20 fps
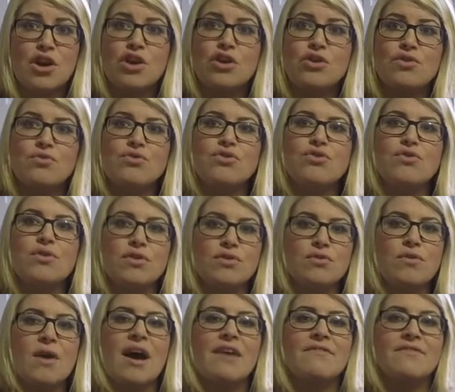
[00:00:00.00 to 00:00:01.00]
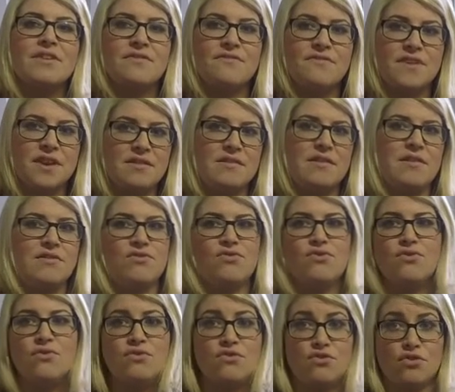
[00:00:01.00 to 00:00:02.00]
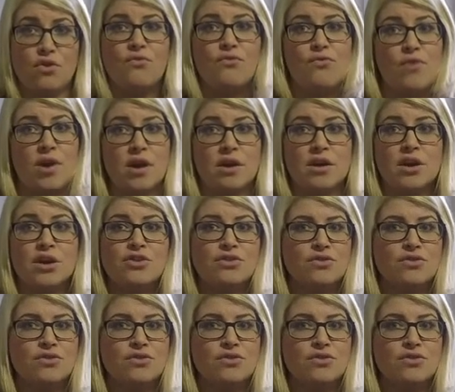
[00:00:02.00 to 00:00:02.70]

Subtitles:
You know, you have an affinity to software.